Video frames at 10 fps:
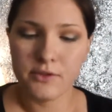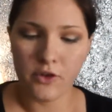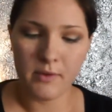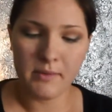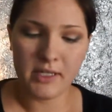So I'm
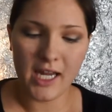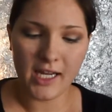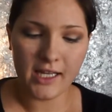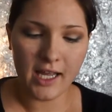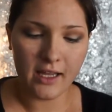going to be taking
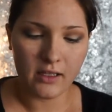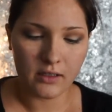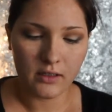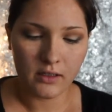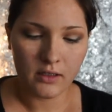that.
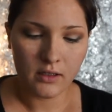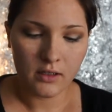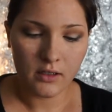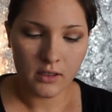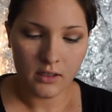
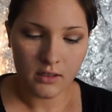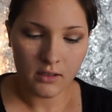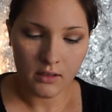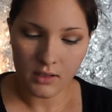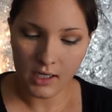
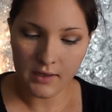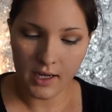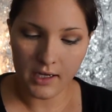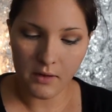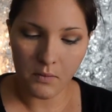I
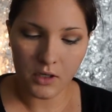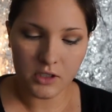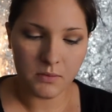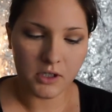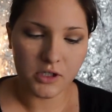didn't wash the
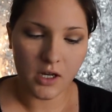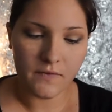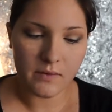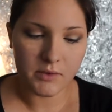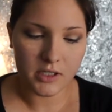brush off,
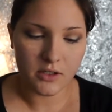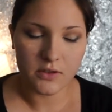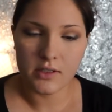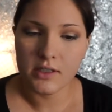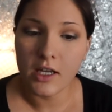I'm just using
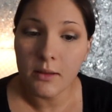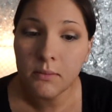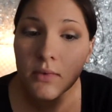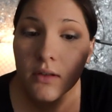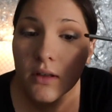the same
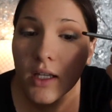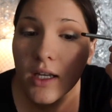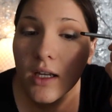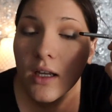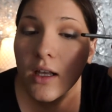
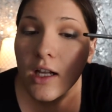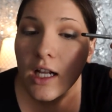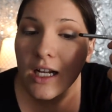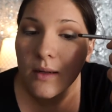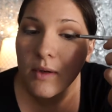thing. And
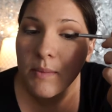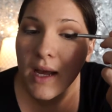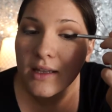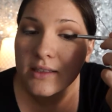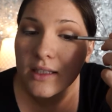I'm going to pack
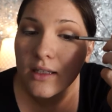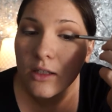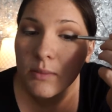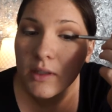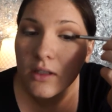this a little
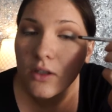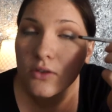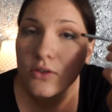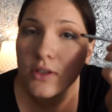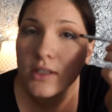bit
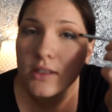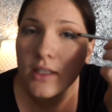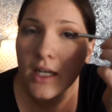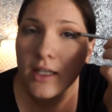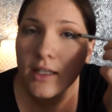closer into the
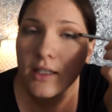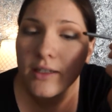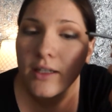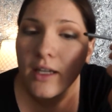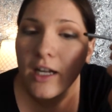eyelid,
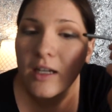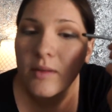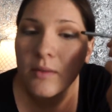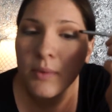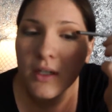and I'm
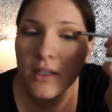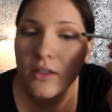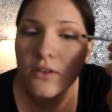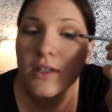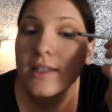going to put it in the
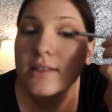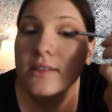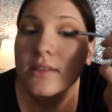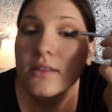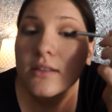crease.